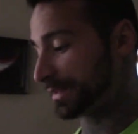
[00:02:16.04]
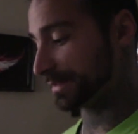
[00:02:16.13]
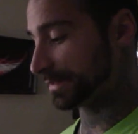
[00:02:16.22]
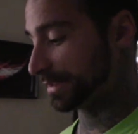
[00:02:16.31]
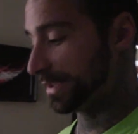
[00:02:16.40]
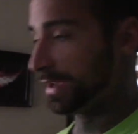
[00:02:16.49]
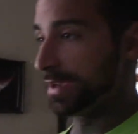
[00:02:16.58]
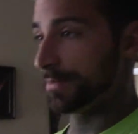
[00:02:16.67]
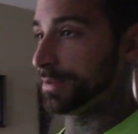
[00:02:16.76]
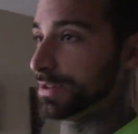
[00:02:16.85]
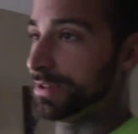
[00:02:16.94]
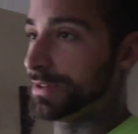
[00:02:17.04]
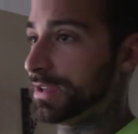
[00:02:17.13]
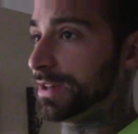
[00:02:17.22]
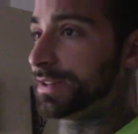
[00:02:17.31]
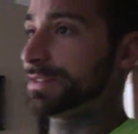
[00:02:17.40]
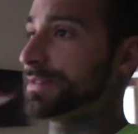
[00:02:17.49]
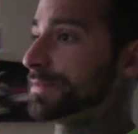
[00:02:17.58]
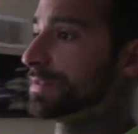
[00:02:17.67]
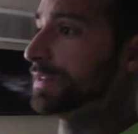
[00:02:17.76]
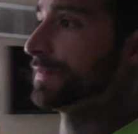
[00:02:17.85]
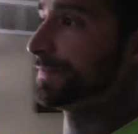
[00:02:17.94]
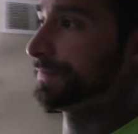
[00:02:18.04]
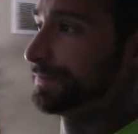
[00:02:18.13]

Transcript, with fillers: It's been good getting some stuff,